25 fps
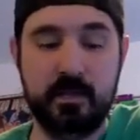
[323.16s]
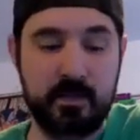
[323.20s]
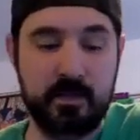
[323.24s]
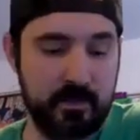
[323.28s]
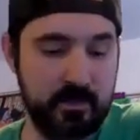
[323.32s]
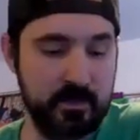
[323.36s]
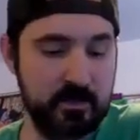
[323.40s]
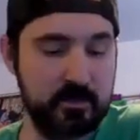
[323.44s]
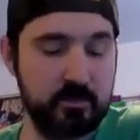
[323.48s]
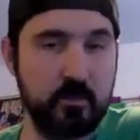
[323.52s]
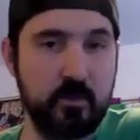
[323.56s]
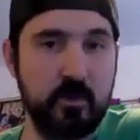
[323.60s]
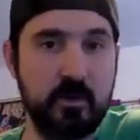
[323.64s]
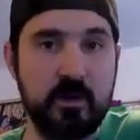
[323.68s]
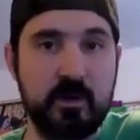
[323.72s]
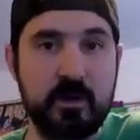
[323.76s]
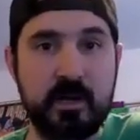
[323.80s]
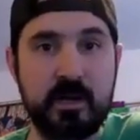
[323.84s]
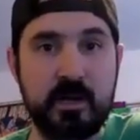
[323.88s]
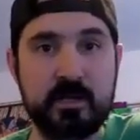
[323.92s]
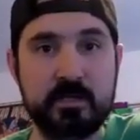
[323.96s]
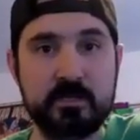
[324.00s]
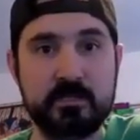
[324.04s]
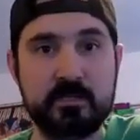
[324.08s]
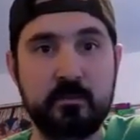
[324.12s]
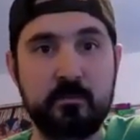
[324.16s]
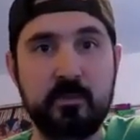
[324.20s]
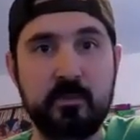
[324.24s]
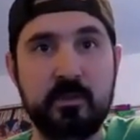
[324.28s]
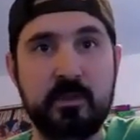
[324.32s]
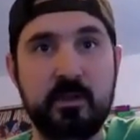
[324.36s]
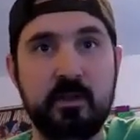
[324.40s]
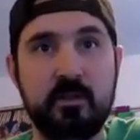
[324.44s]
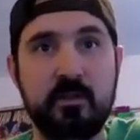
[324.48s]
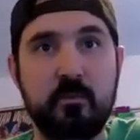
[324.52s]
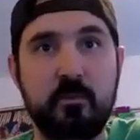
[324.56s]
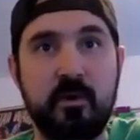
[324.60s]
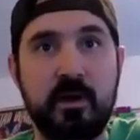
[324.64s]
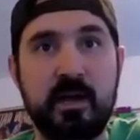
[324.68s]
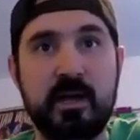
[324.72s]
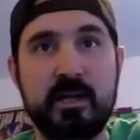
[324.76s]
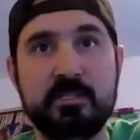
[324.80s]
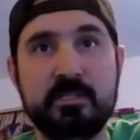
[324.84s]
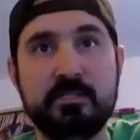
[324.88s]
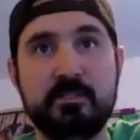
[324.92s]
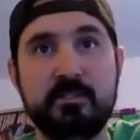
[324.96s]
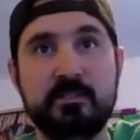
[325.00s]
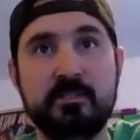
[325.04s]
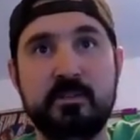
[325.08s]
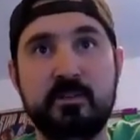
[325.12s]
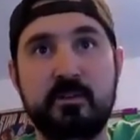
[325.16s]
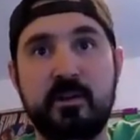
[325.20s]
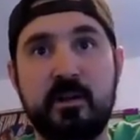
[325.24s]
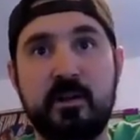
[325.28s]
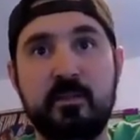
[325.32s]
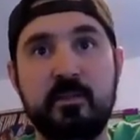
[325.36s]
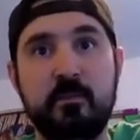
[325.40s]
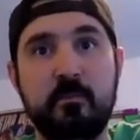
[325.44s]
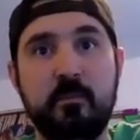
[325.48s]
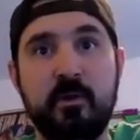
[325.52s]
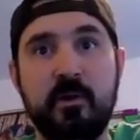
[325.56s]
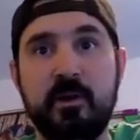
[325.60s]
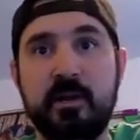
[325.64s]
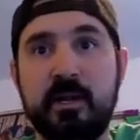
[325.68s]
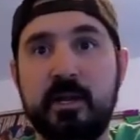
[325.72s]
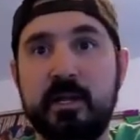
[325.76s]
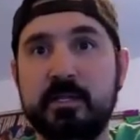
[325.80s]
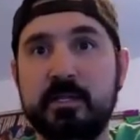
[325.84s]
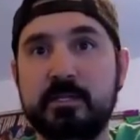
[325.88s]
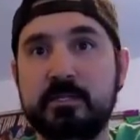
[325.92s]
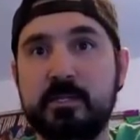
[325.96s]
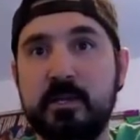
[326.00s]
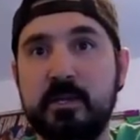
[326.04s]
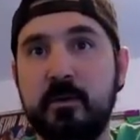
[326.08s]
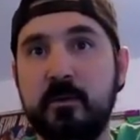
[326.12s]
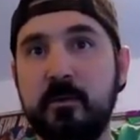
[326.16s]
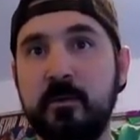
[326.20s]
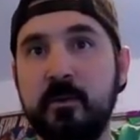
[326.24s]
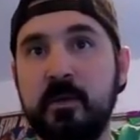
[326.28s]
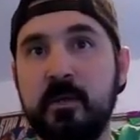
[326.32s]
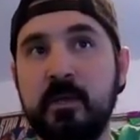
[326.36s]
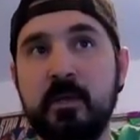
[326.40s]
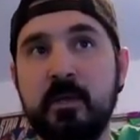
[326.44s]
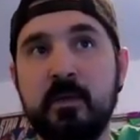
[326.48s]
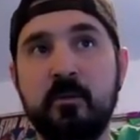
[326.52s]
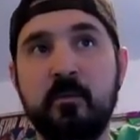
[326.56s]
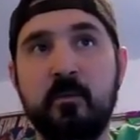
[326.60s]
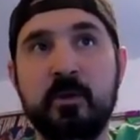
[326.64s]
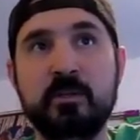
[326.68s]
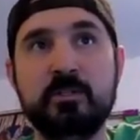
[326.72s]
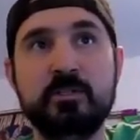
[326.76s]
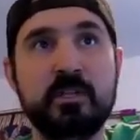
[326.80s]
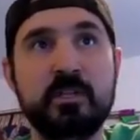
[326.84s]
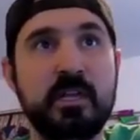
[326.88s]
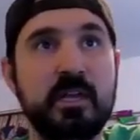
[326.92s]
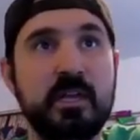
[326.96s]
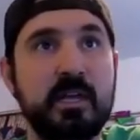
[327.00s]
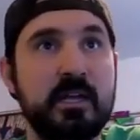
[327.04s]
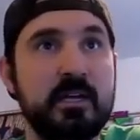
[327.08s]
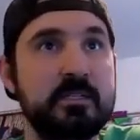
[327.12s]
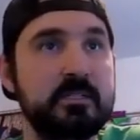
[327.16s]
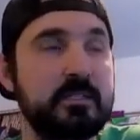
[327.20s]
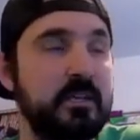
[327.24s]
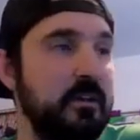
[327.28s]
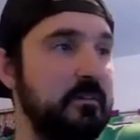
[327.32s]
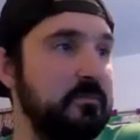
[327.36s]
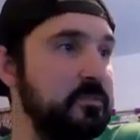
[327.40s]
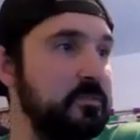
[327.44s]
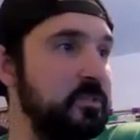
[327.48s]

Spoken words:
this one and some of the other blasters that are on the market. So why don't you kick us off,